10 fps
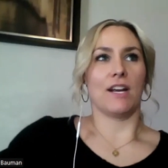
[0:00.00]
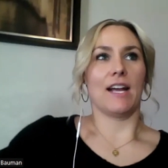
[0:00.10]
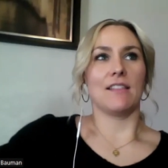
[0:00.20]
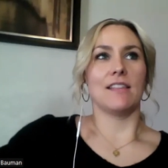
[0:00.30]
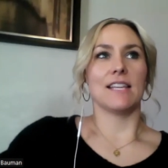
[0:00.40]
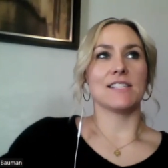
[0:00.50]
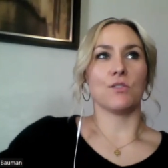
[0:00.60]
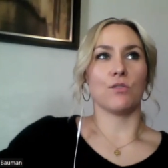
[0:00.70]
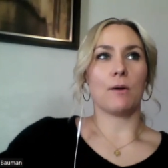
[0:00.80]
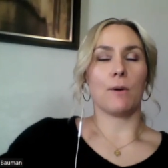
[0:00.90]
I think that's a
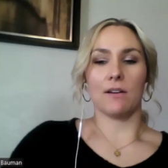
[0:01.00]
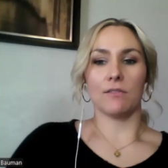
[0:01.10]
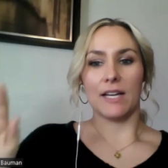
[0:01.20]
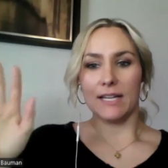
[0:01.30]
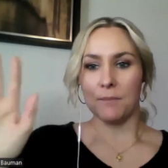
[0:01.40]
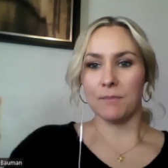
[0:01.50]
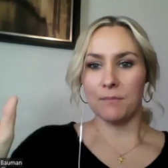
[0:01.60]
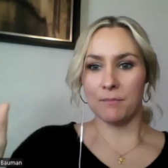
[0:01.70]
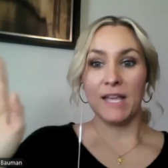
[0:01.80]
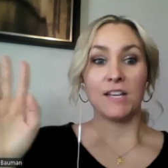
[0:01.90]
great way of like
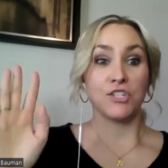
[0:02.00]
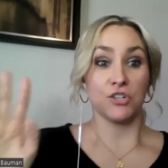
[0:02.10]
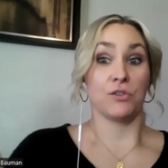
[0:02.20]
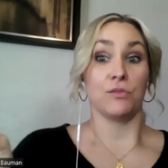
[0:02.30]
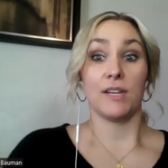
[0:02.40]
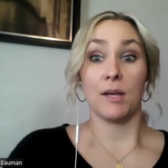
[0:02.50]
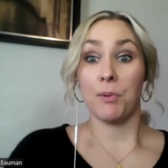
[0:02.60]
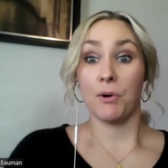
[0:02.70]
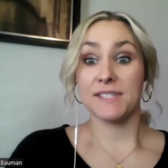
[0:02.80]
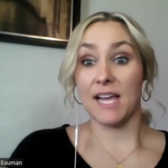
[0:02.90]
making sure you look at
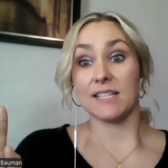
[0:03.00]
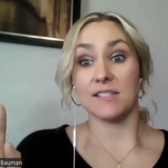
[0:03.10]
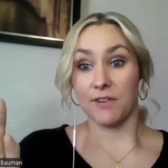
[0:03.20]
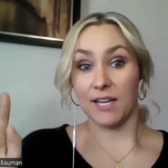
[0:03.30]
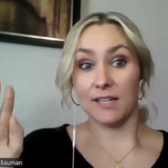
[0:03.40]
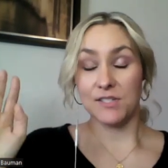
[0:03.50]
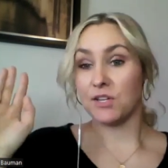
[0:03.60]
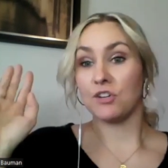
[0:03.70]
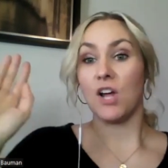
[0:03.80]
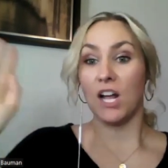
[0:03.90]
both sides of it so
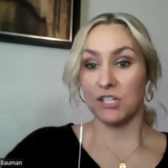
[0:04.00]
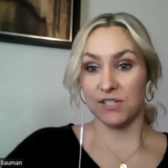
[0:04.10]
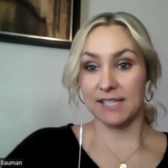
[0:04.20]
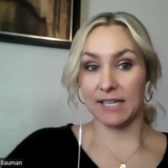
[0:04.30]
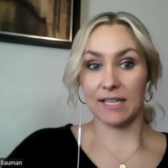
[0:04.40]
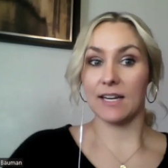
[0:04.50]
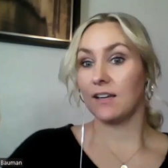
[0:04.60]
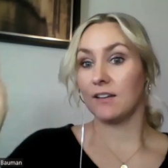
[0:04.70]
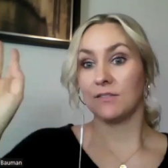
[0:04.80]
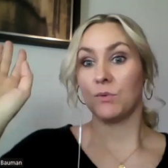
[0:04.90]
that you're not just
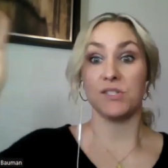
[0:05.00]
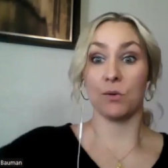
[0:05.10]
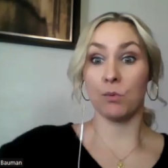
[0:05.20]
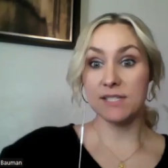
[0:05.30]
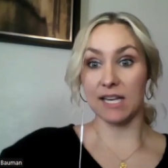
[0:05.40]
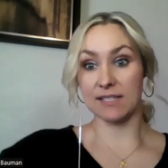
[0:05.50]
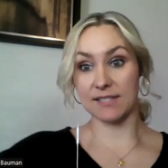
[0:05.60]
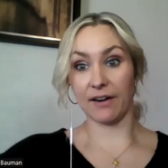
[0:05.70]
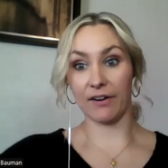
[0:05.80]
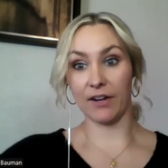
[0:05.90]
thinking what's the worst case
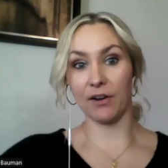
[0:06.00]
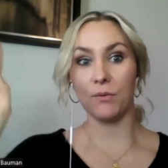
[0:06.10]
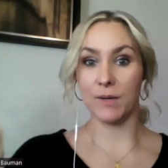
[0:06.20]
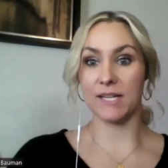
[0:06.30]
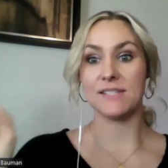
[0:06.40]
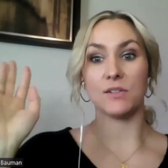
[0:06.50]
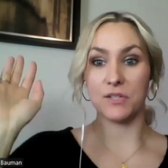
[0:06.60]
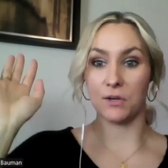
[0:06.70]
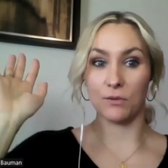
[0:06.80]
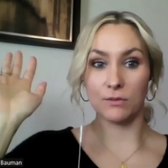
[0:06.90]
scenario but it's
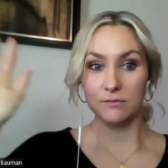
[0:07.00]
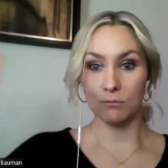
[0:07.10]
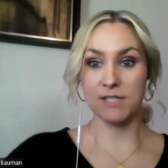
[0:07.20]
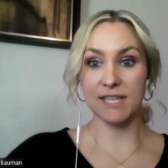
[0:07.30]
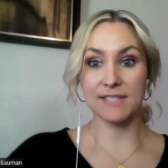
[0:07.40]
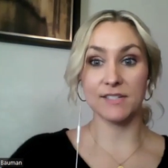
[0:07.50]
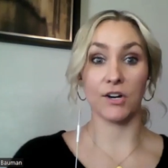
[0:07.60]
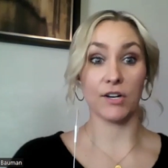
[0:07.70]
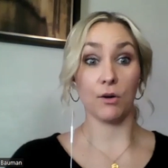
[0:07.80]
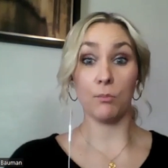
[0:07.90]
also worst case
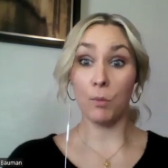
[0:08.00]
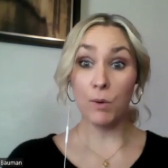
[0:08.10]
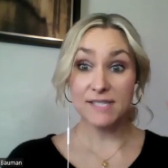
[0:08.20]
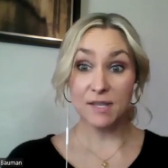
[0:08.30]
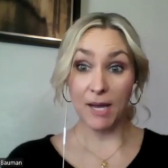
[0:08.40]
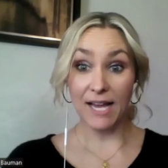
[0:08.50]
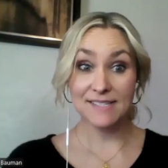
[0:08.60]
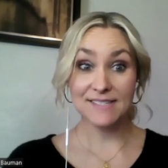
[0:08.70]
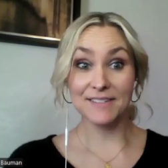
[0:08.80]
scenario but what's the best